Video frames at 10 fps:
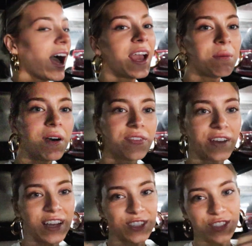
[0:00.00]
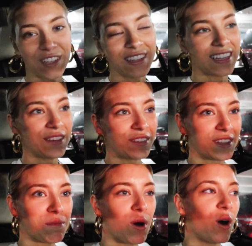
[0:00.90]
I am officially leaving
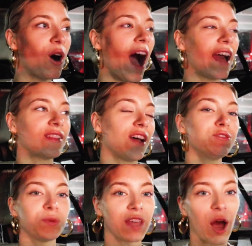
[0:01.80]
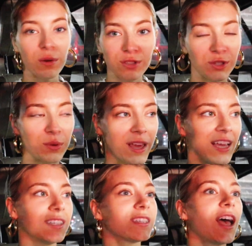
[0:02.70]
the mall. I left without a
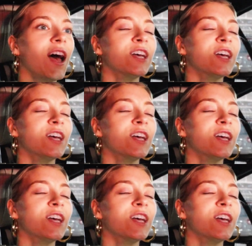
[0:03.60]
suitcase.